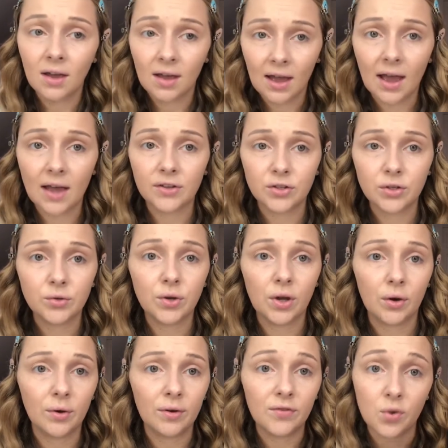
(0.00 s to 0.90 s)
as you
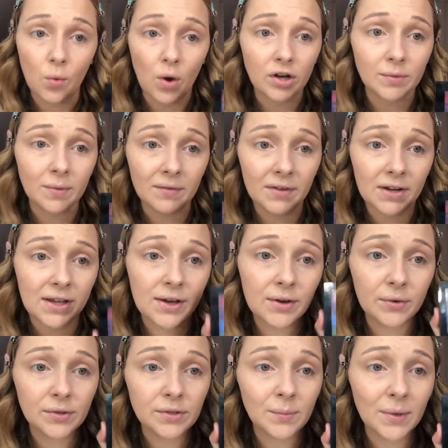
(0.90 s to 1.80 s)
know if you watch my
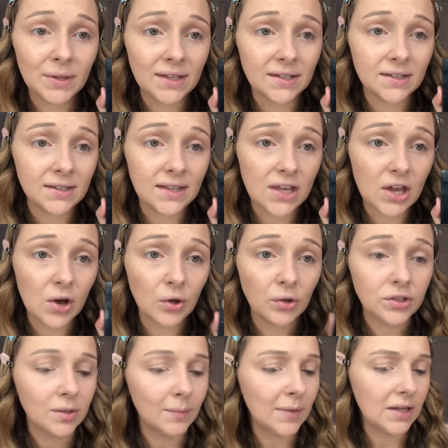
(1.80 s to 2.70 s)
videos, but this is the
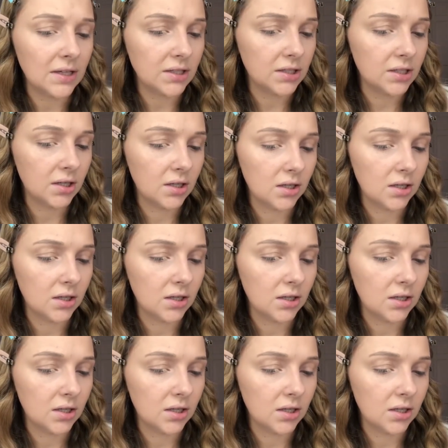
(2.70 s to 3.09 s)
Ultimate